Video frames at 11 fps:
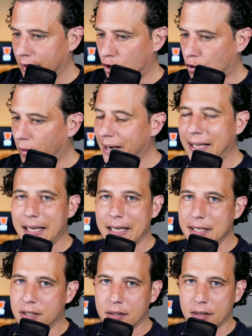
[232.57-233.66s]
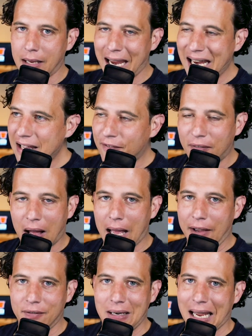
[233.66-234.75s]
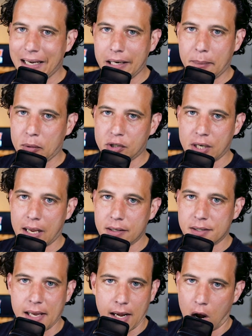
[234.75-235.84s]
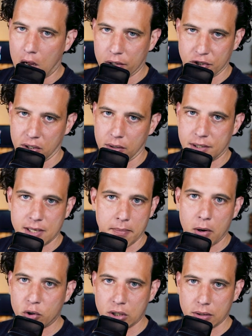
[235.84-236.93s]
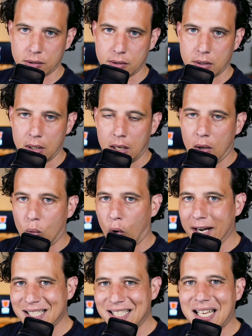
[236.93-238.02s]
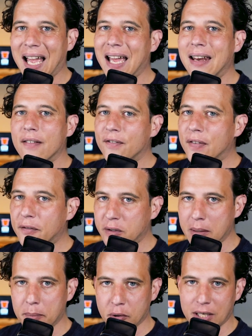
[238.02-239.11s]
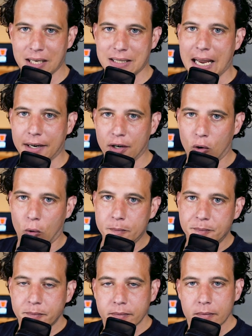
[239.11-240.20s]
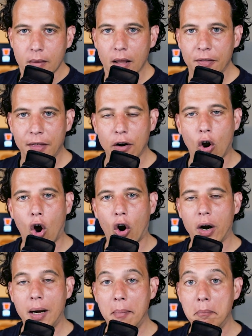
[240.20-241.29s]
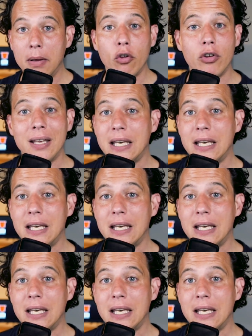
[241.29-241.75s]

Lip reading: trading is 85-90% psychology. It's emotions, where it's 10-15% technical. There are a million